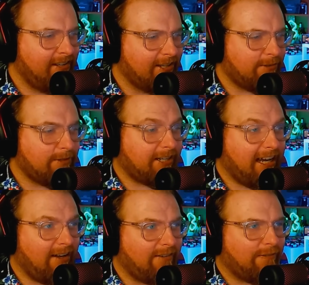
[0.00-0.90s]
This one's in
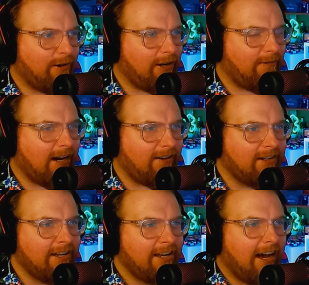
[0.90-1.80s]
California. Wow.
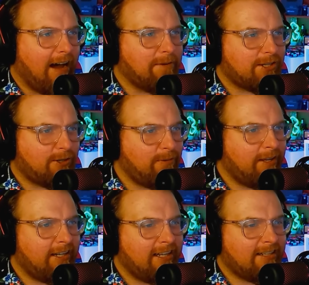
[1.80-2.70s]
I'm
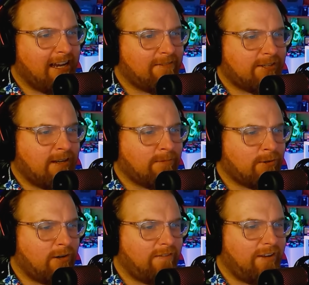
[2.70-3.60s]
assuming these have some
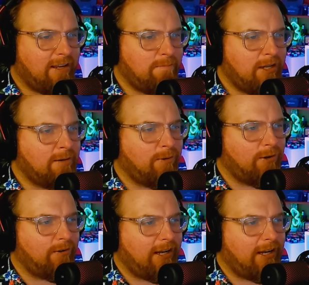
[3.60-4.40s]
sort of a minimal